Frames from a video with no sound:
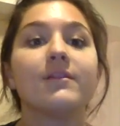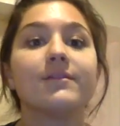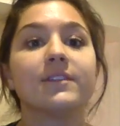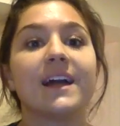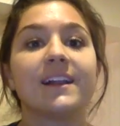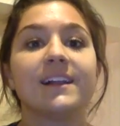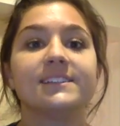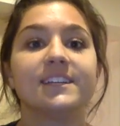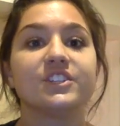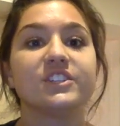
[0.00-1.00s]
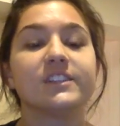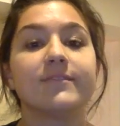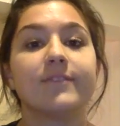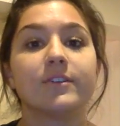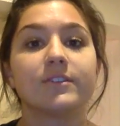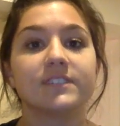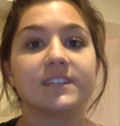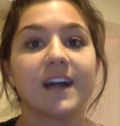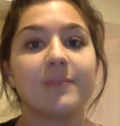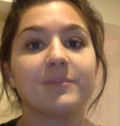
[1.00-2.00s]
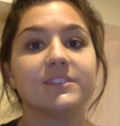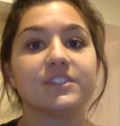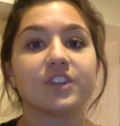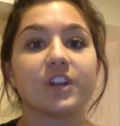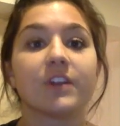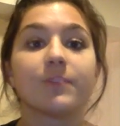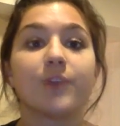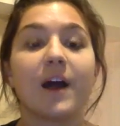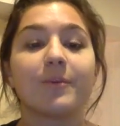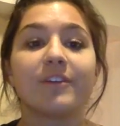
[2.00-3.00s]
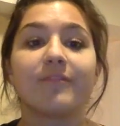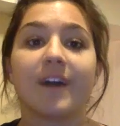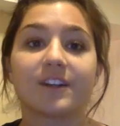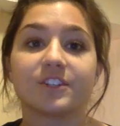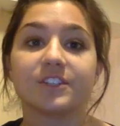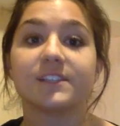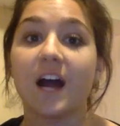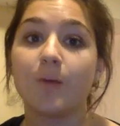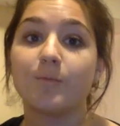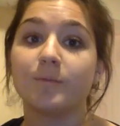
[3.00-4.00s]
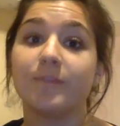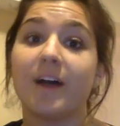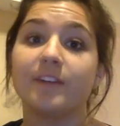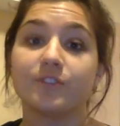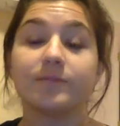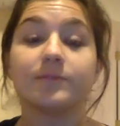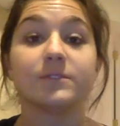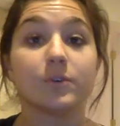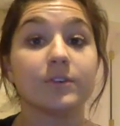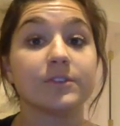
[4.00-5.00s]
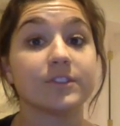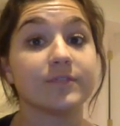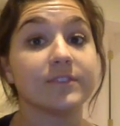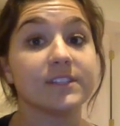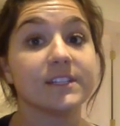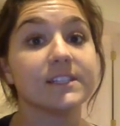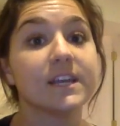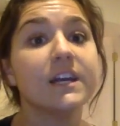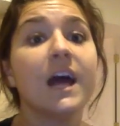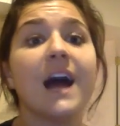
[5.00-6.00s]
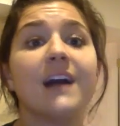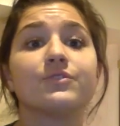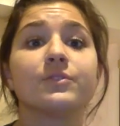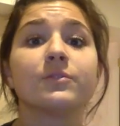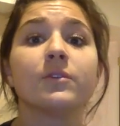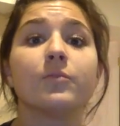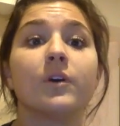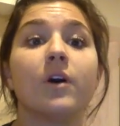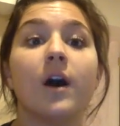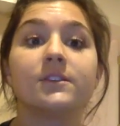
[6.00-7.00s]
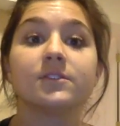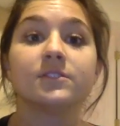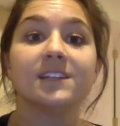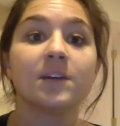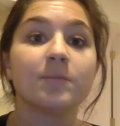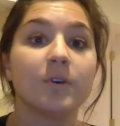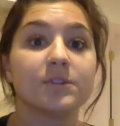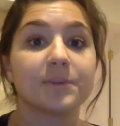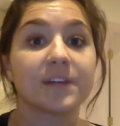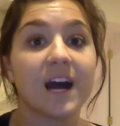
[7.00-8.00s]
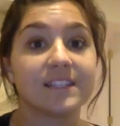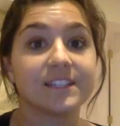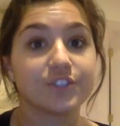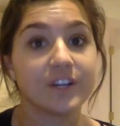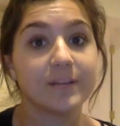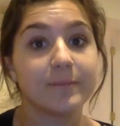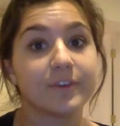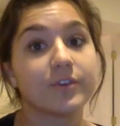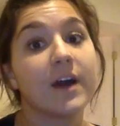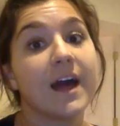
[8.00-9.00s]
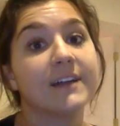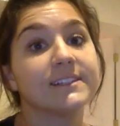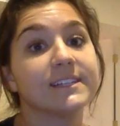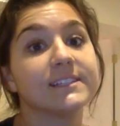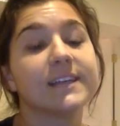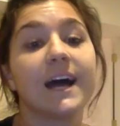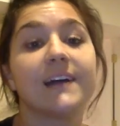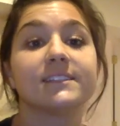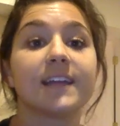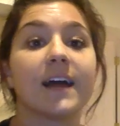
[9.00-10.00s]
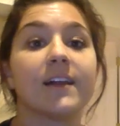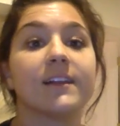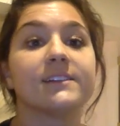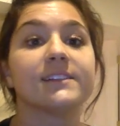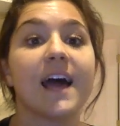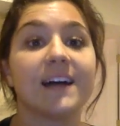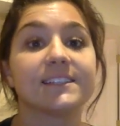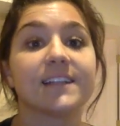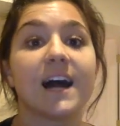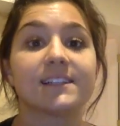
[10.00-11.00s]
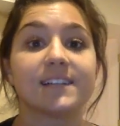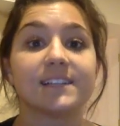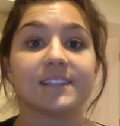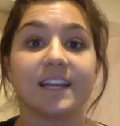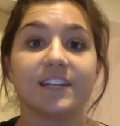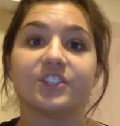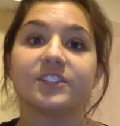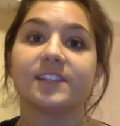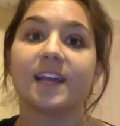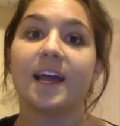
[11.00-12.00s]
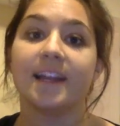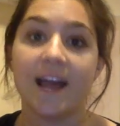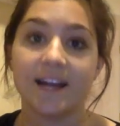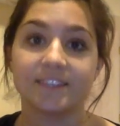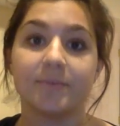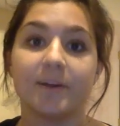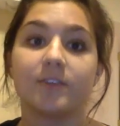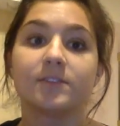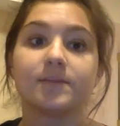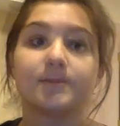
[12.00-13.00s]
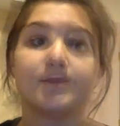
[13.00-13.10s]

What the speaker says: Volatilizations and photodecomposition are the primary factors that help remove Endrin from soil surfaces. Endrin will also decompose with concentrated mineral acids, acid catalysts, acid oxidizing agents, and active metals.